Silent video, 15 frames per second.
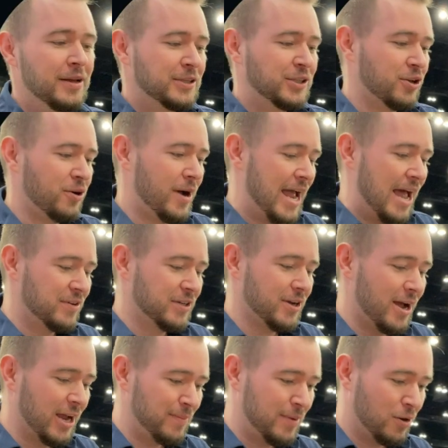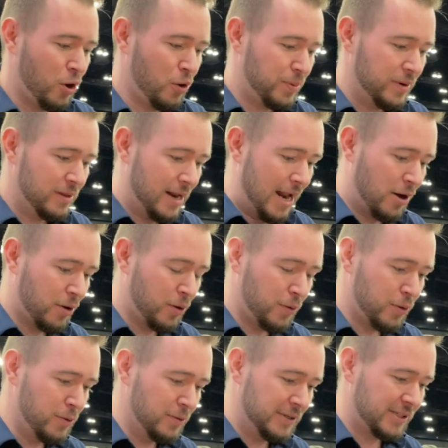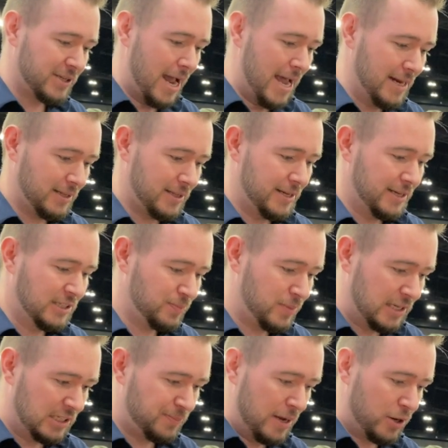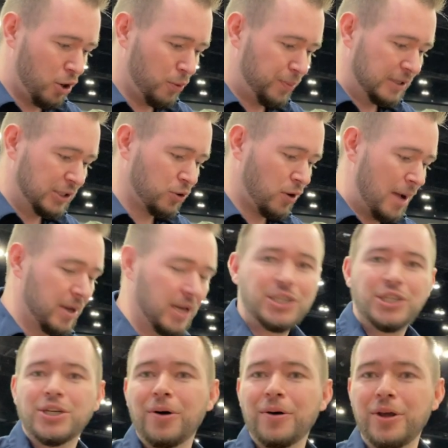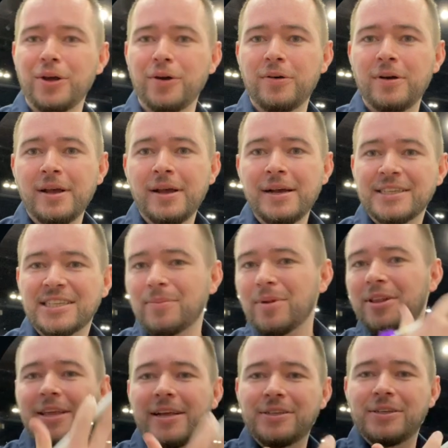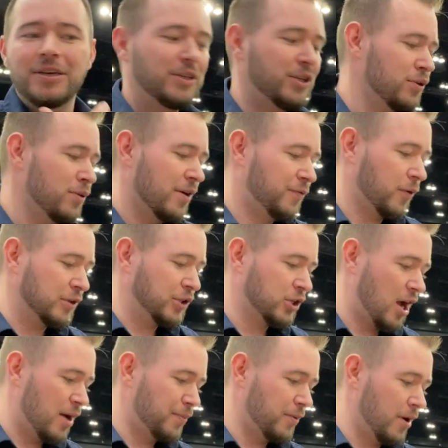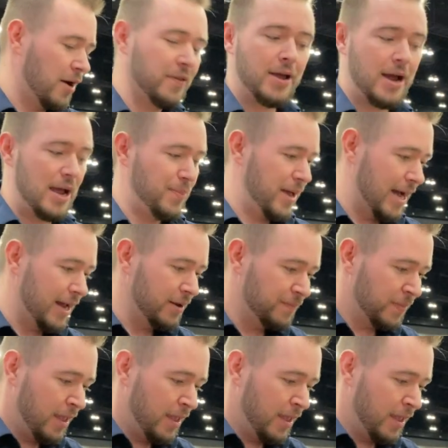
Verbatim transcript: So I have a document open that I don't know who designed this, but it's been open. So I'm going to show you some of the things you can do on Photoshop on the iPad.